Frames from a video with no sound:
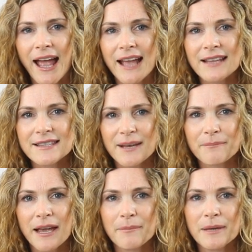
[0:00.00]
and
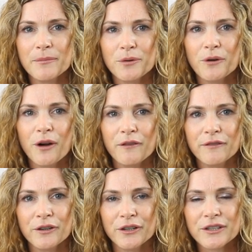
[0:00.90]
some may be more
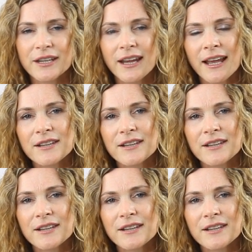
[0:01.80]
overt.